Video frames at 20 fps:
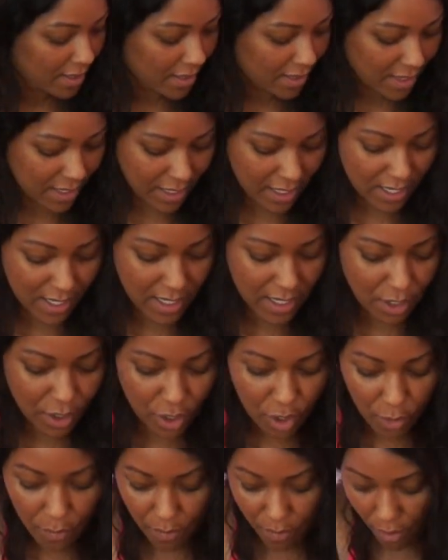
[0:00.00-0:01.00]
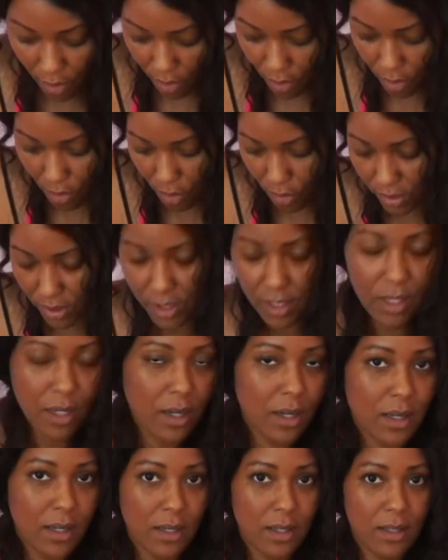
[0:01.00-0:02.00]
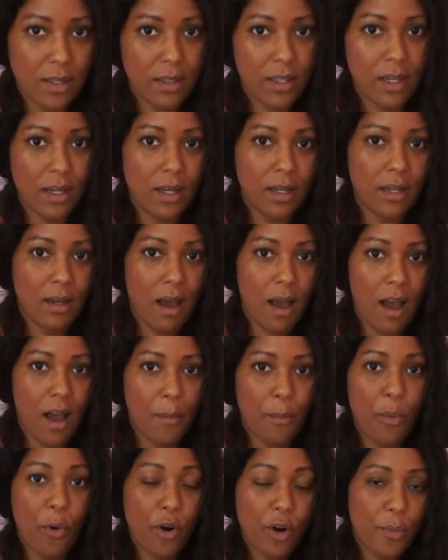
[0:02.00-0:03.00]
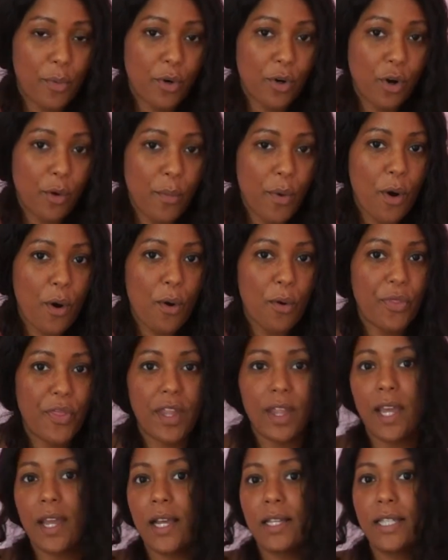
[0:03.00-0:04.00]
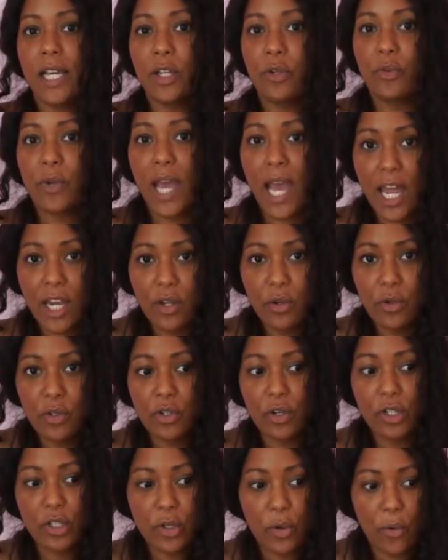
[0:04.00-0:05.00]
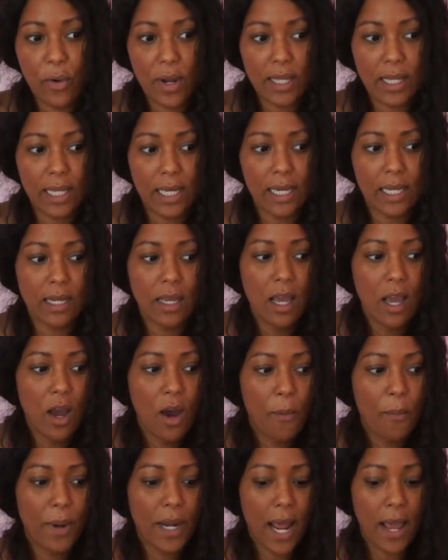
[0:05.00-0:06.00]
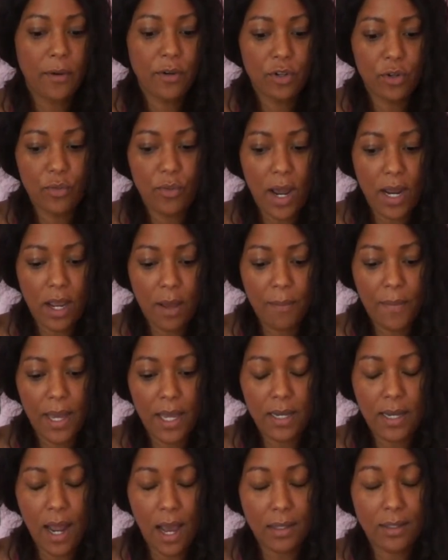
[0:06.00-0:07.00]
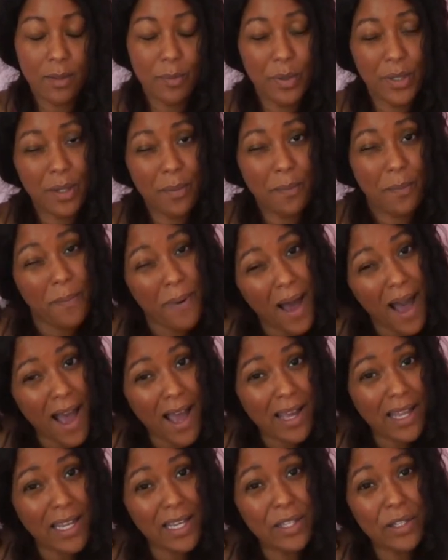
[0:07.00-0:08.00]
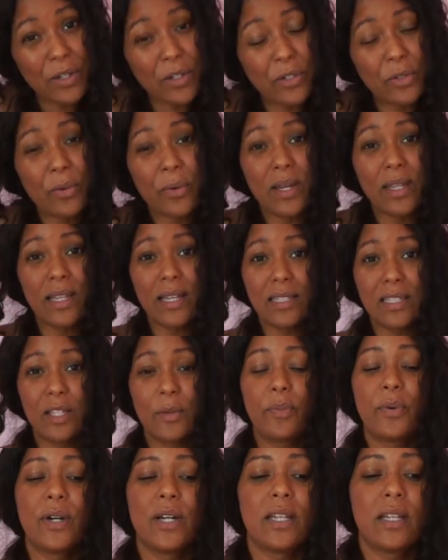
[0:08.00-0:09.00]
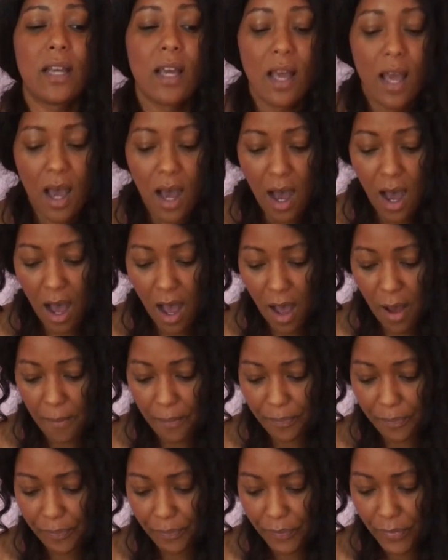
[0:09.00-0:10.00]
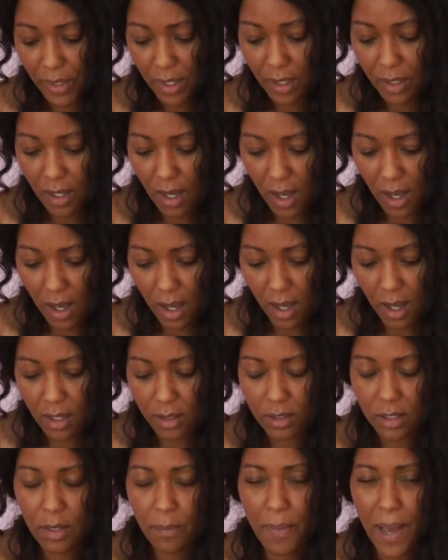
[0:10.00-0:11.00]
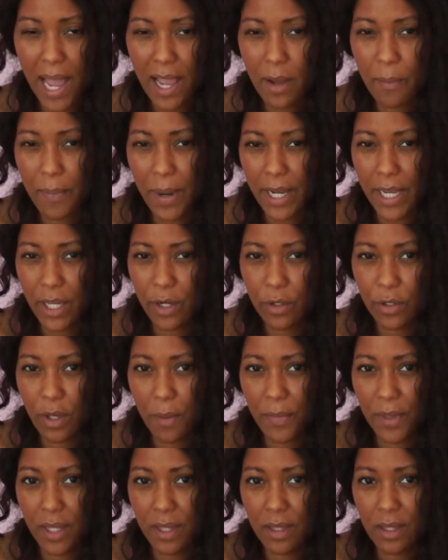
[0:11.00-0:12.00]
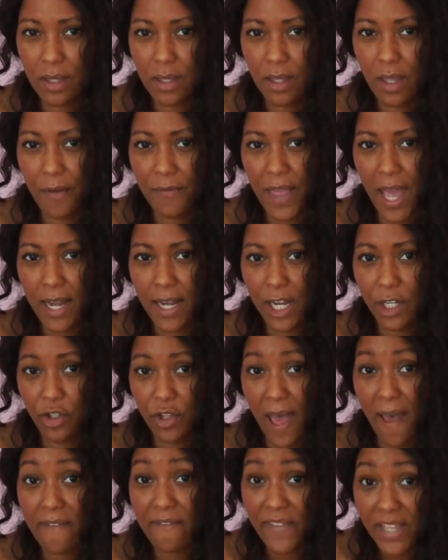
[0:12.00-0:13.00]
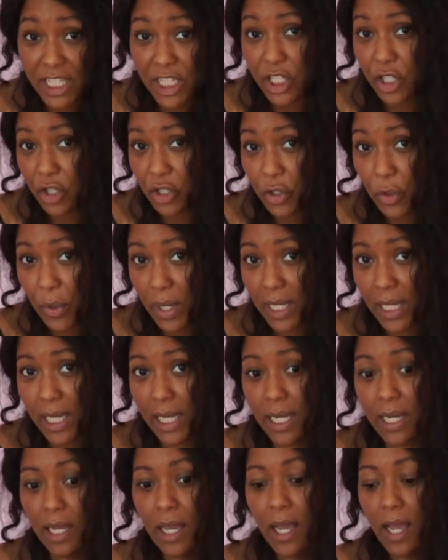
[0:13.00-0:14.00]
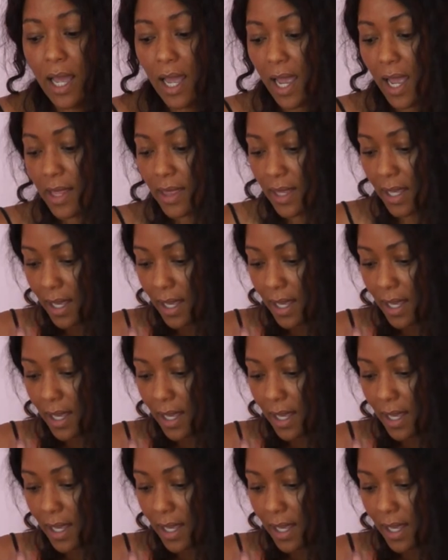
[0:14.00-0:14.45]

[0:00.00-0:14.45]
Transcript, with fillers: the commode, the, the um, portable commode, then like I said, you can use your toilet but I do recommend not to put a pot in your toilet, to put um, uh, to buy a bucket or something of that nature that fits in your toilet. And